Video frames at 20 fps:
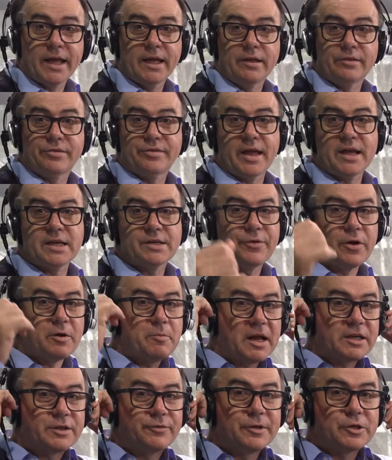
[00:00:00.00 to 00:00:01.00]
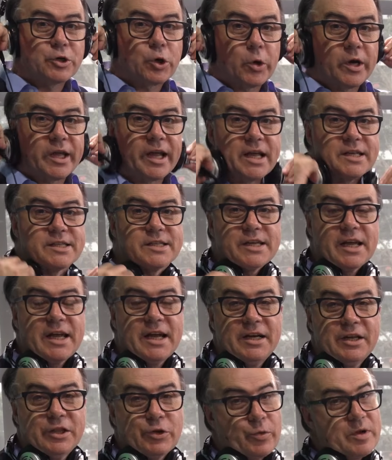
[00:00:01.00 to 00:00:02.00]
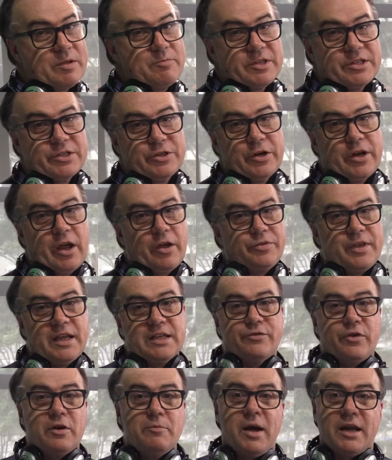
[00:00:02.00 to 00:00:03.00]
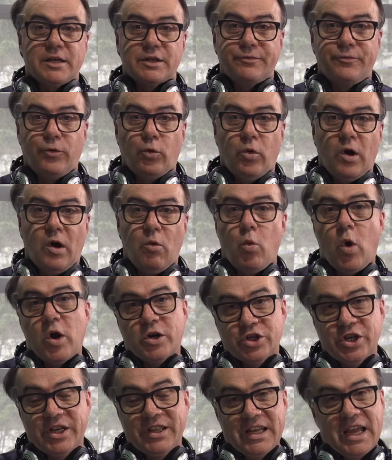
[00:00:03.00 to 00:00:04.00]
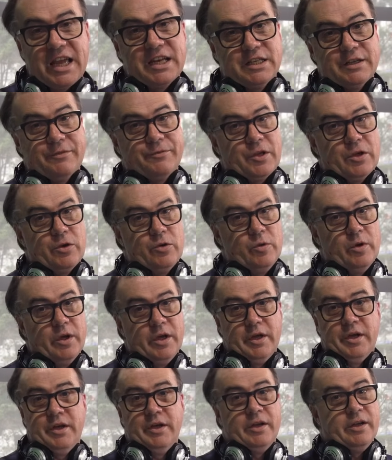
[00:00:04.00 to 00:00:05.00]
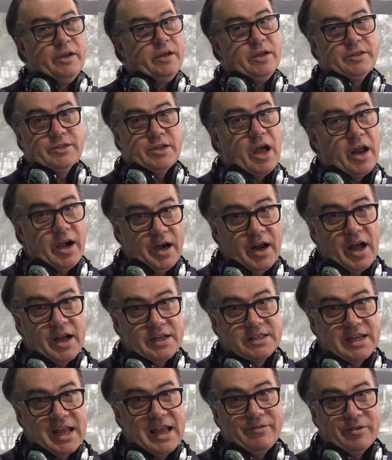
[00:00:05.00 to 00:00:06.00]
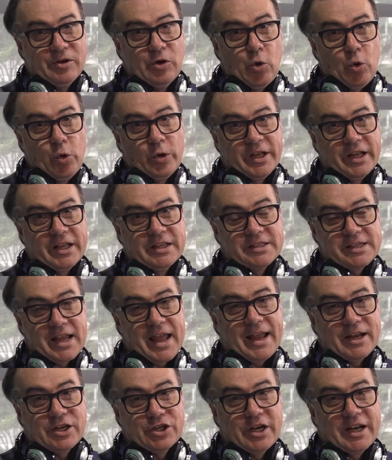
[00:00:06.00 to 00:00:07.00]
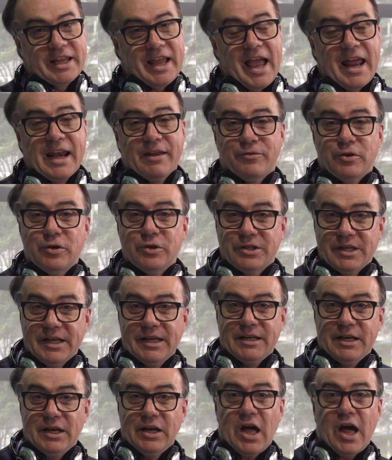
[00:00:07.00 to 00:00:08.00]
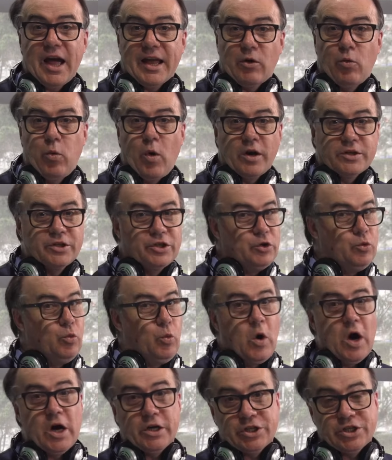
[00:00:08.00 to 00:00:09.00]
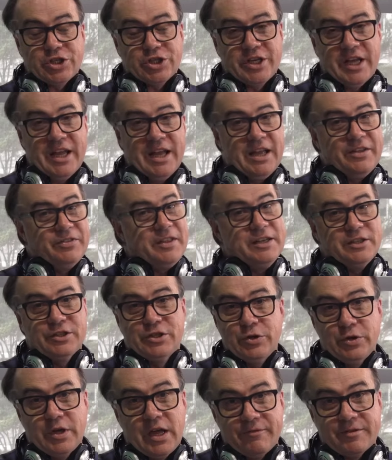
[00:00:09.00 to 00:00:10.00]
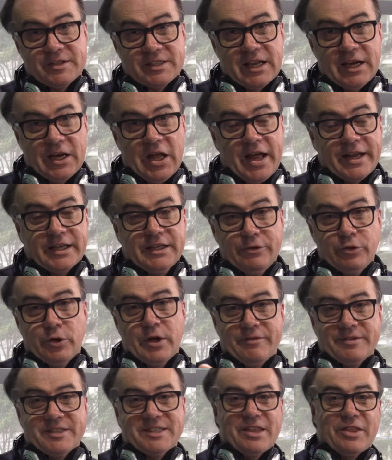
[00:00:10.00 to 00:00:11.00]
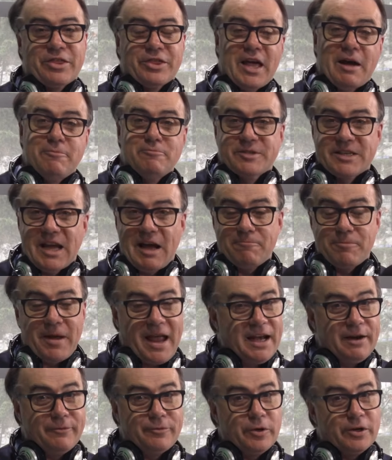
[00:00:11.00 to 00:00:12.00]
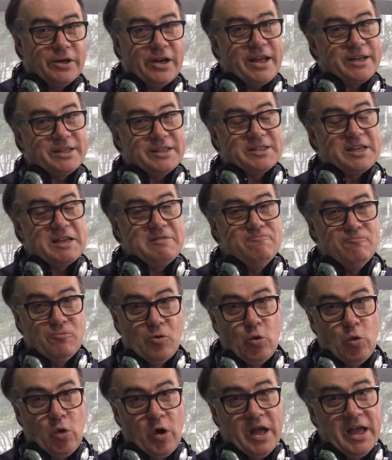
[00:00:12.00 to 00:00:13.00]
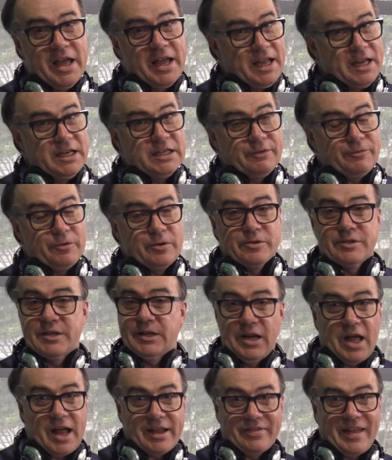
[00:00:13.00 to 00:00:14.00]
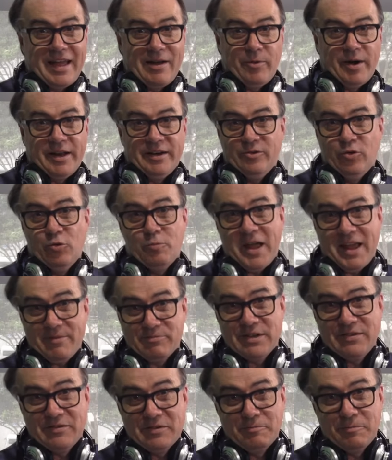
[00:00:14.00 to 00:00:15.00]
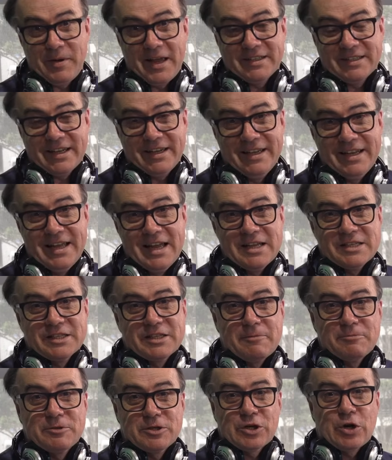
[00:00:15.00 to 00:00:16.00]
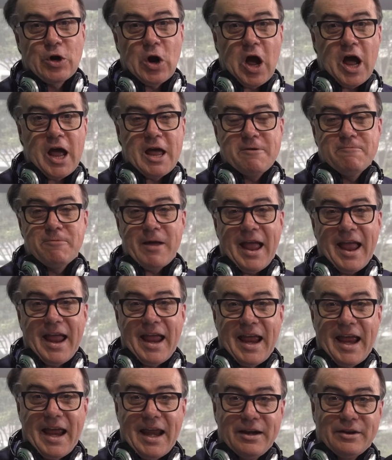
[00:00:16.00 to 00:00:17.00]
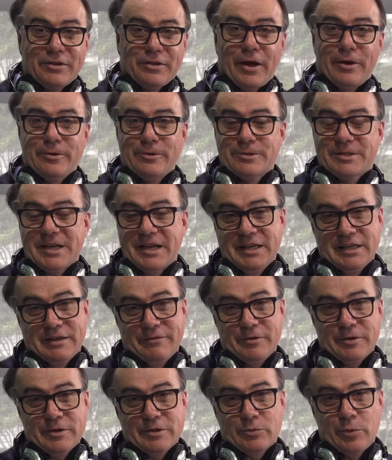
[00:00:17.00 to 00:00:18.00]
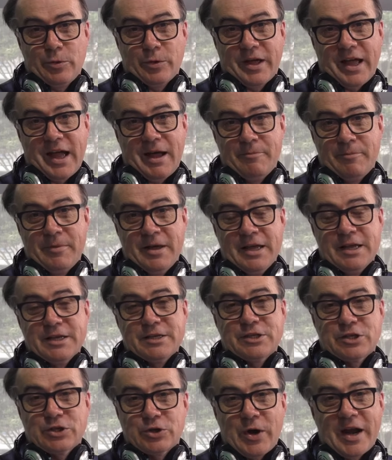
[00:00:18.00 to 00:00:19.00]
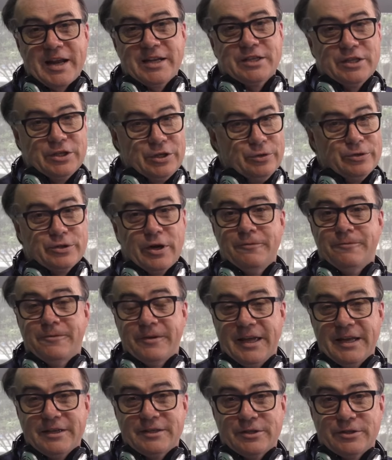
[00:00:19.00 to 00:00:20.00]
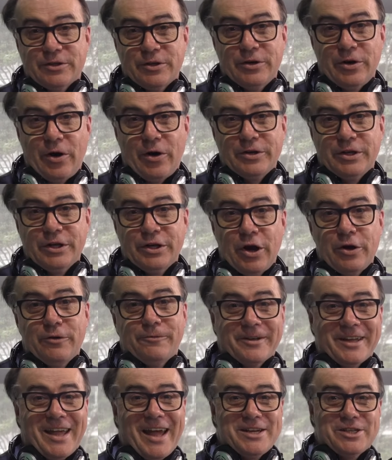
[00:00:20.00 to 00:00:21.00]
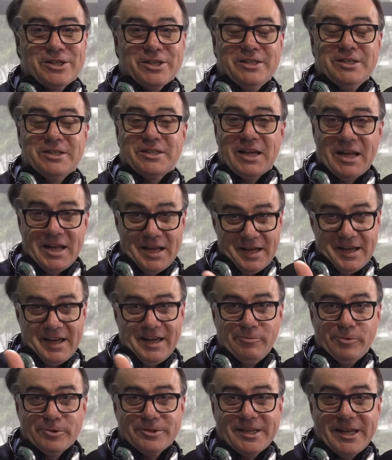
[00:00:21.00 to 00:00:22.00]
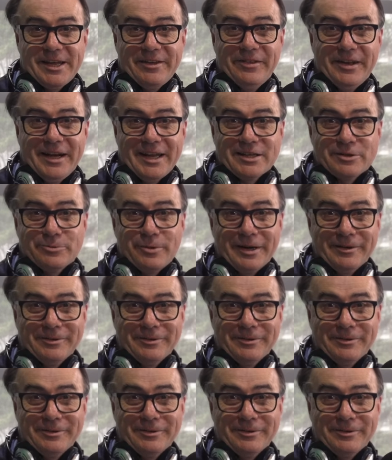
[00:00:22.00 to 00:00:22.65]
thanks very much for joining us in the Rhema studio. Thanks very much for watching the interview. It's kind of nice to have an audience, actually. And if you did like what you watched, then do give us a like, do give us the thumbs up. And if you'd like to see more interviews like that one, or perhaps even better, subscribe and those interviews will come straight to you. Don't forget to turn on your notifications, and we'll see you in the next one.